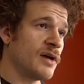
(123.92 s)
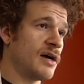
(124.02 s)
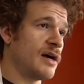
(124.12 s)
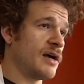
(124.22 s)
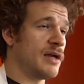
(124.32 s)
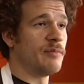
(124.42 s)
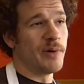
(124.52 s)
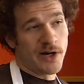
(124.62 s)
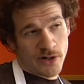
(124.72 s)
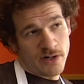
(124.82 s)
and
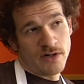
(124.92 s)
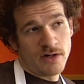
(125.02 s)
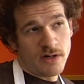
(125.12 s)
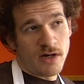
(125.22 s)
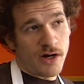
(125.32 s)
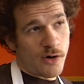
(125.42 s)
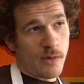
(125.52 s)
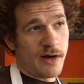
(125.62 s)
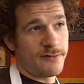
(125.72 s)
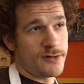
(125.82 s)
butter on our
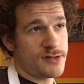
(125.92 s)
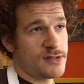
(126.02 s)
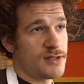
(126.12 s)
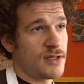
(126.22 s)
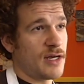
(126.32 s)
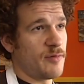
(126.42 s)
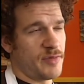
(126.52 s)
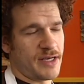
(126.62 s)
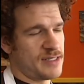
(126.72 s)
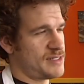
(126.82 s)
waffles,
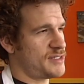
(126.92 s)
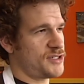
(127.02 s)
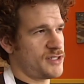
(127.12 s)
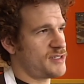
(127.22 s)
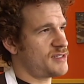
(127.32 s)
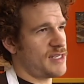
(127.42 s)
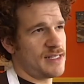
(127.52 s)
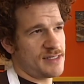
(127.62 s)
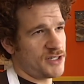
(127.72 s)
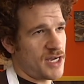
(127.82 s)
because it's just
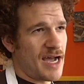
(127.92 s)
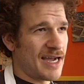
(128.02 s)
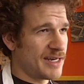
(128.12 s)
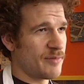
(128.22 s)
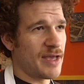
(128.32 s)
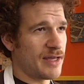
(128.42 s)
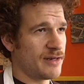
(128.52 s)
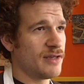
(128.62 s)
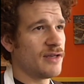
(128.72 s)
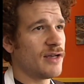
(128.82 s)
had such a high demand,